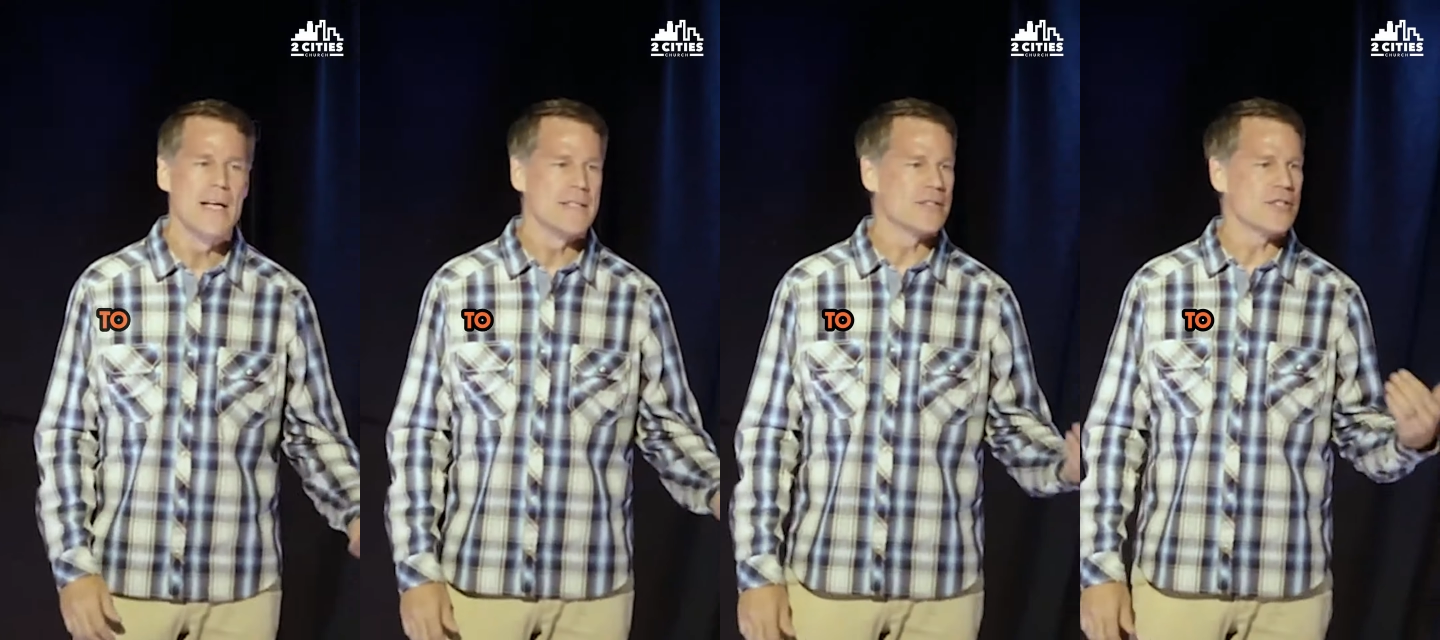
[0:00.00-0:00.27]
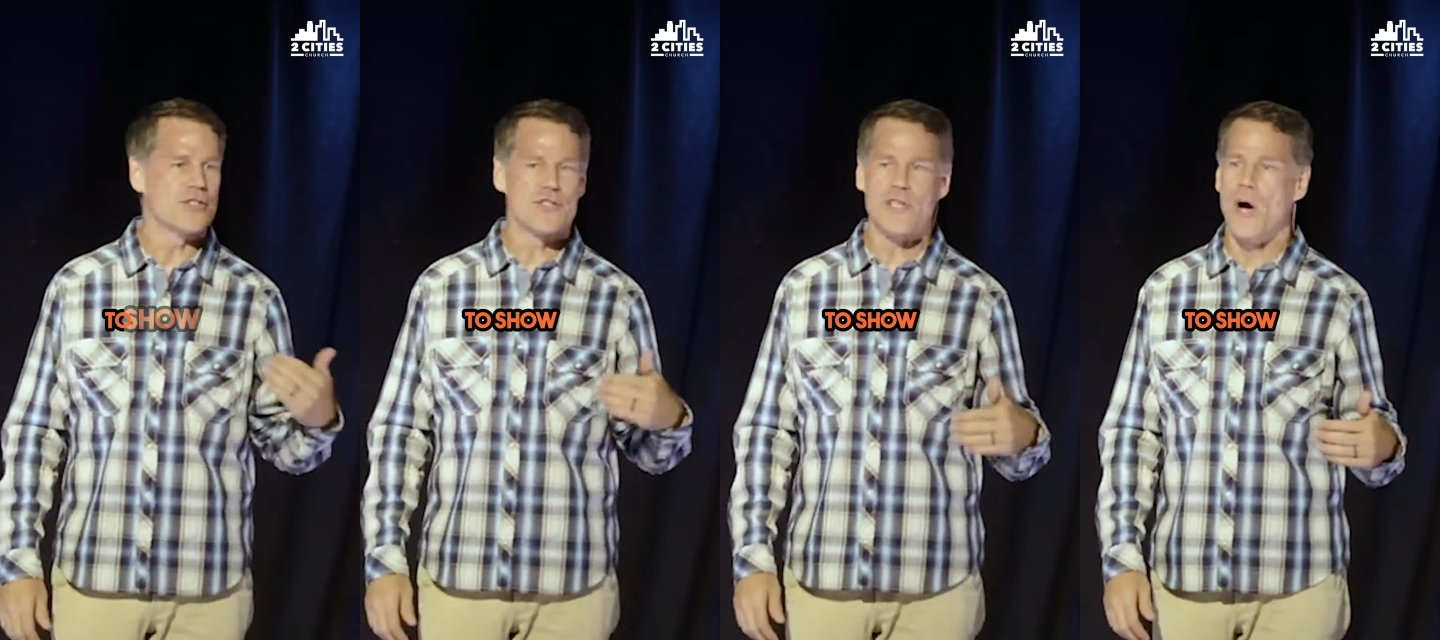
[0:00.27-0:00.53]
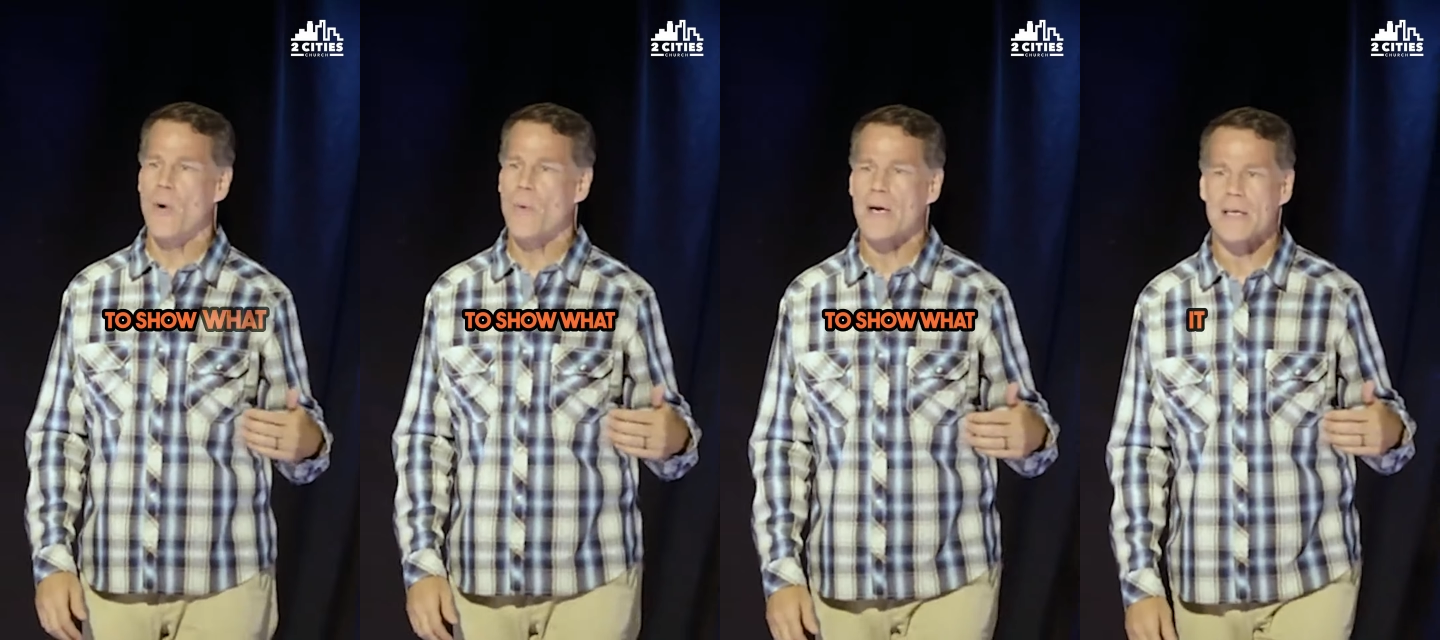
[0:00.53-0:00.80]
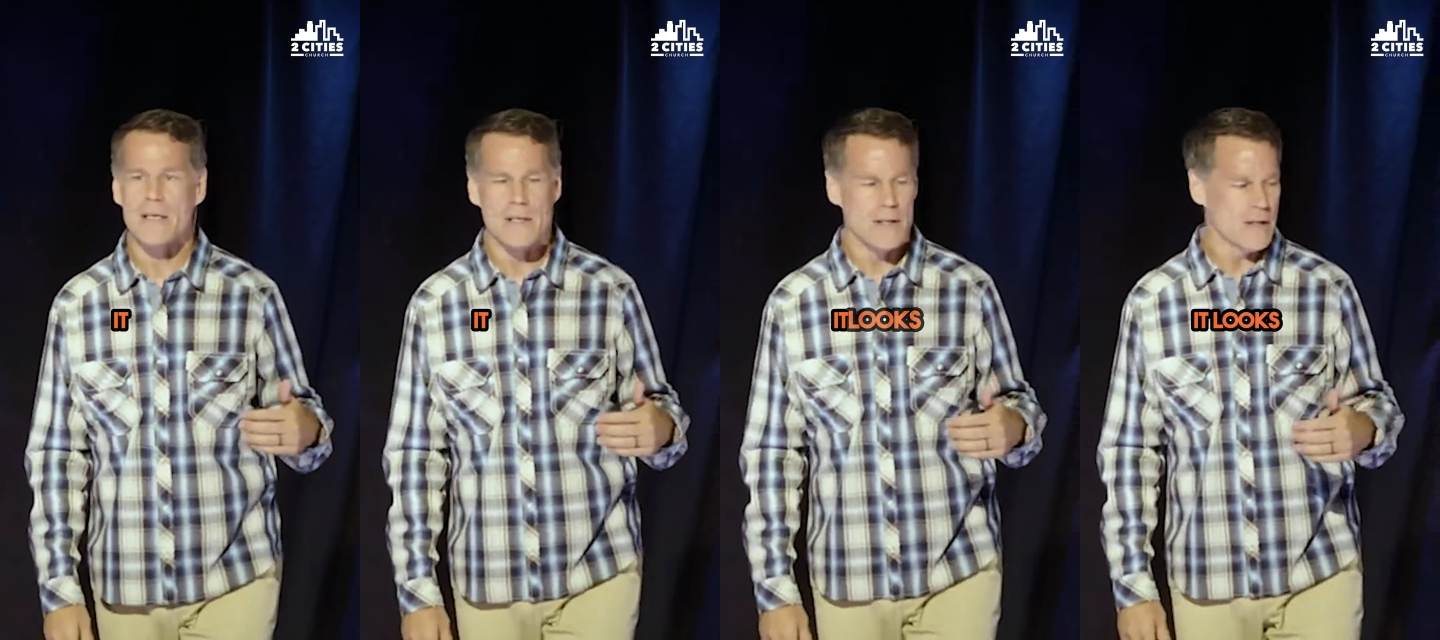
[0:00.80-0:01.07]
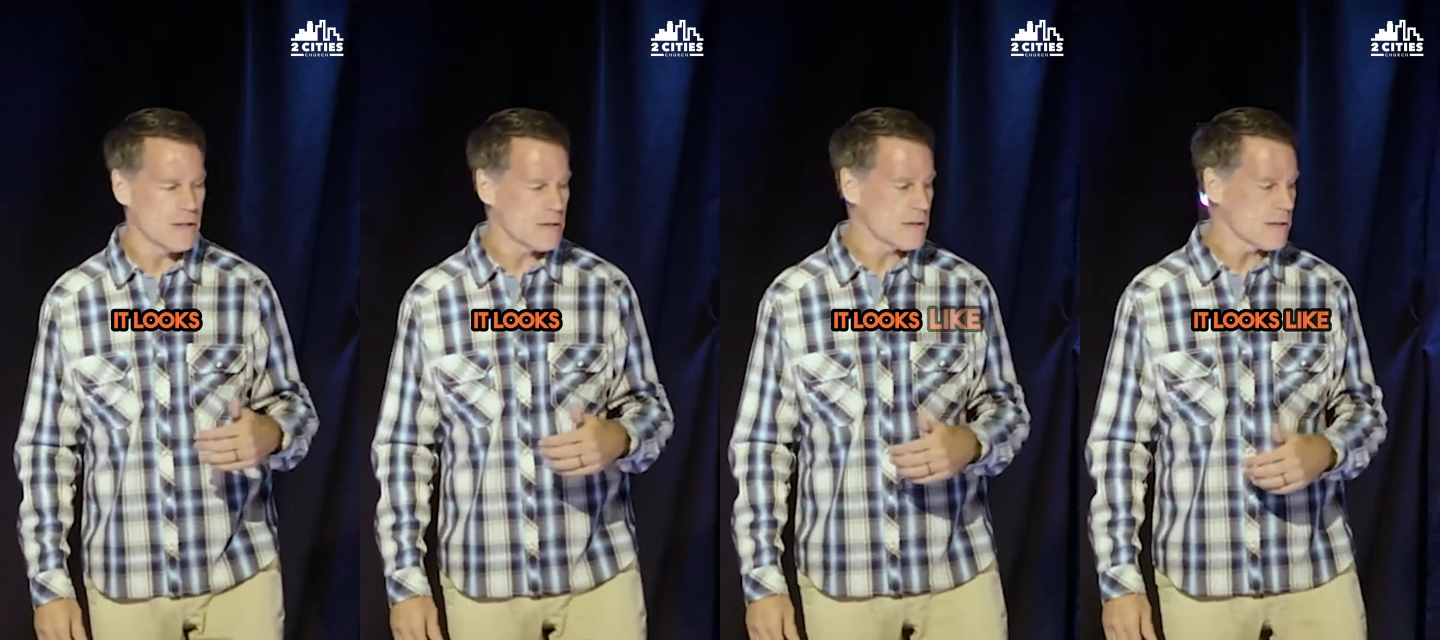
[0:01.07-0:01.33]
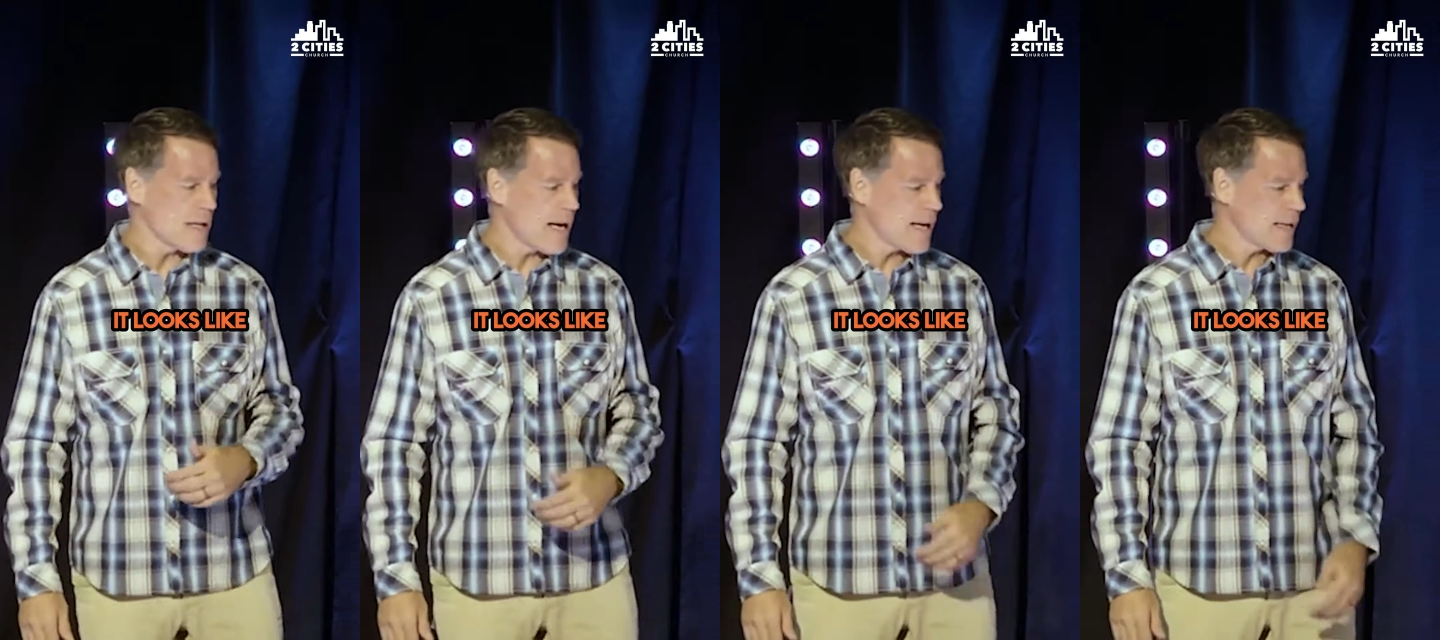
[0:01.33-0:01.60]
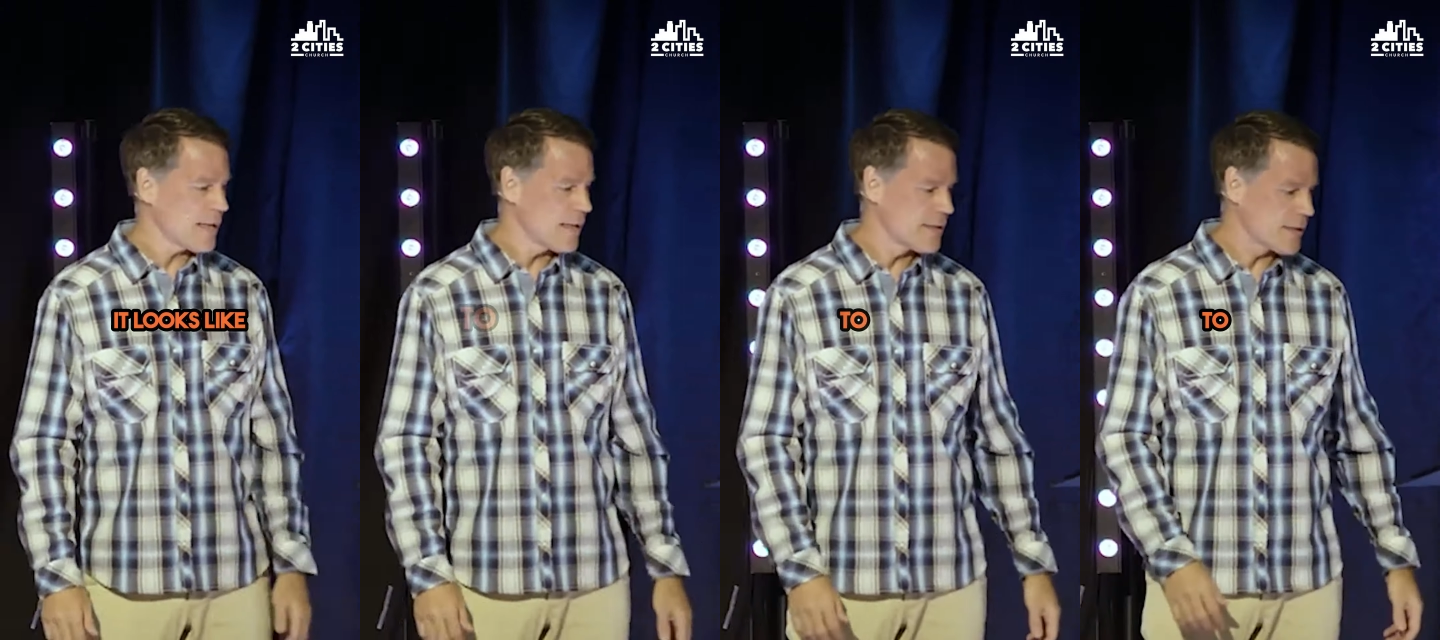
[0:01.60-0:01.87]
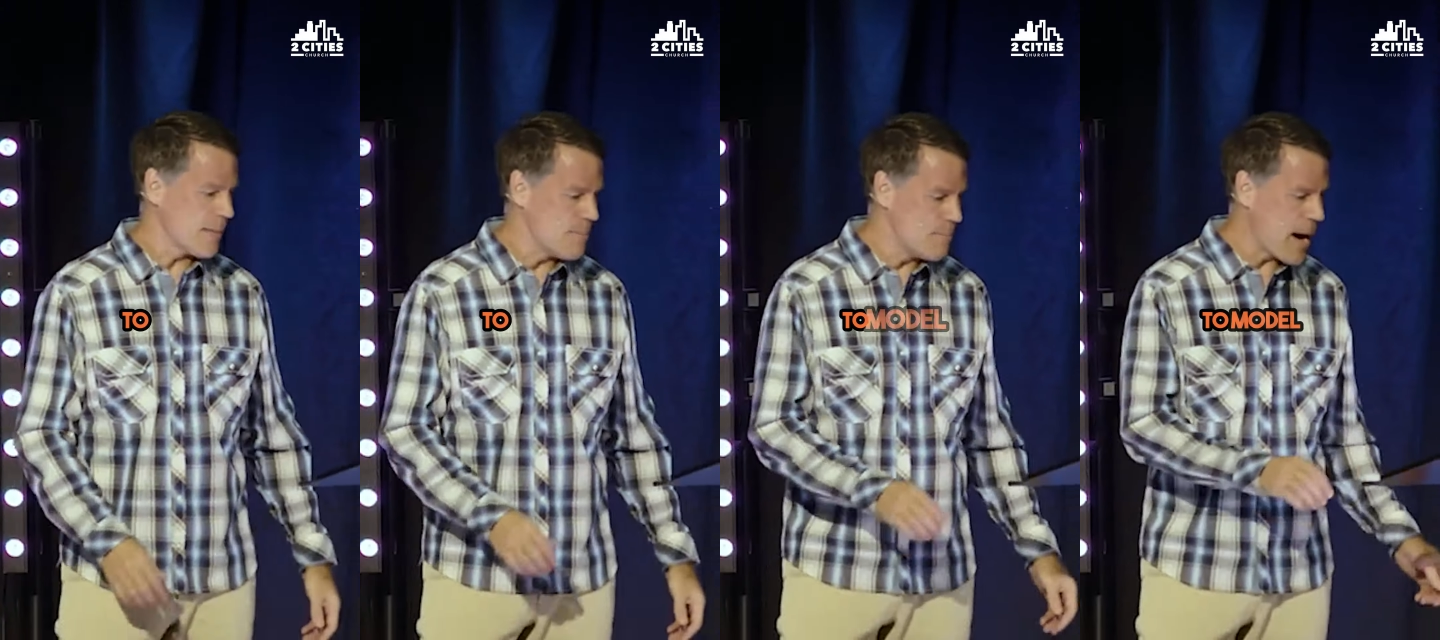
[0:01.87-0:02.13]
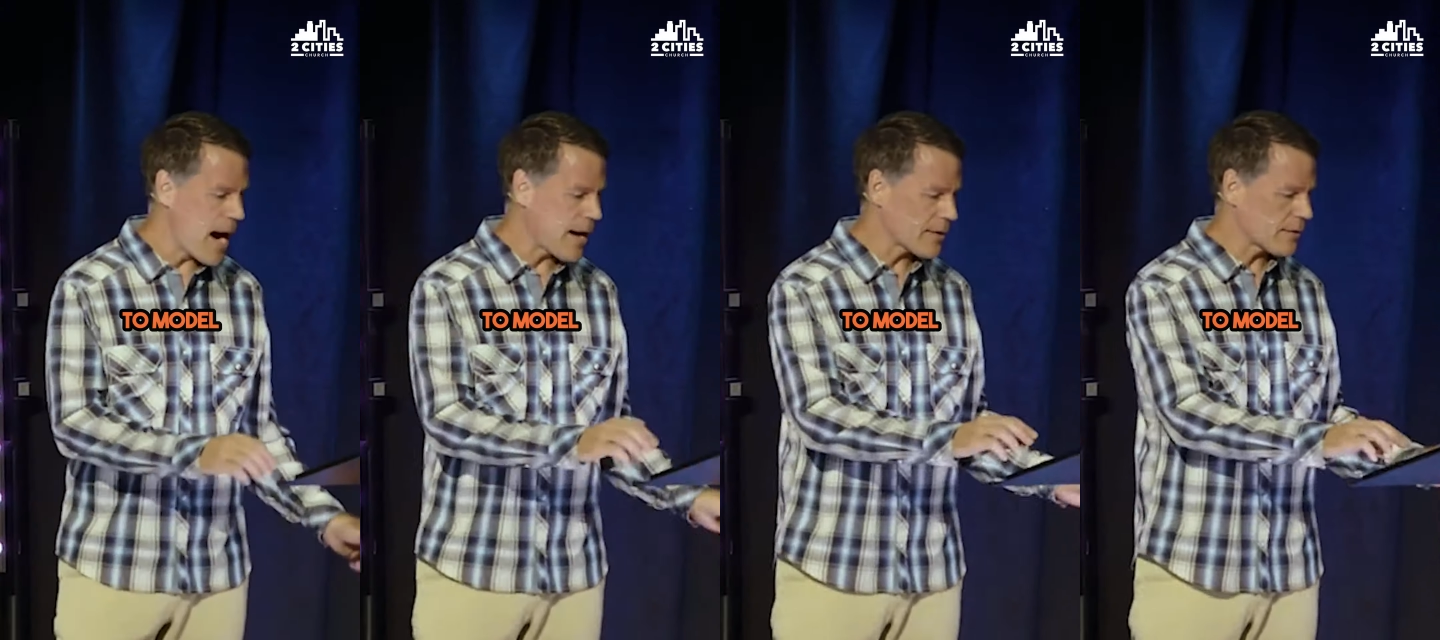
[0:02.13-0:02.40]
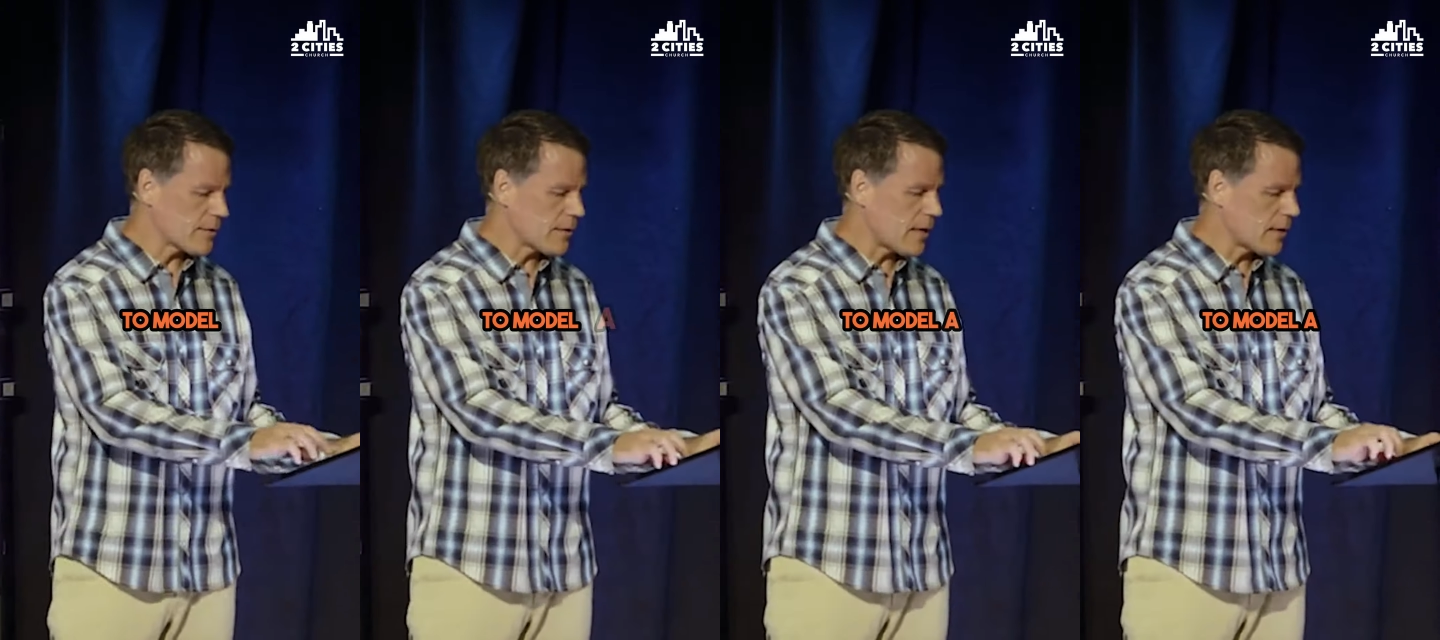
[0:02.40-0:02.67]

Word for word: to show what it looks like to model a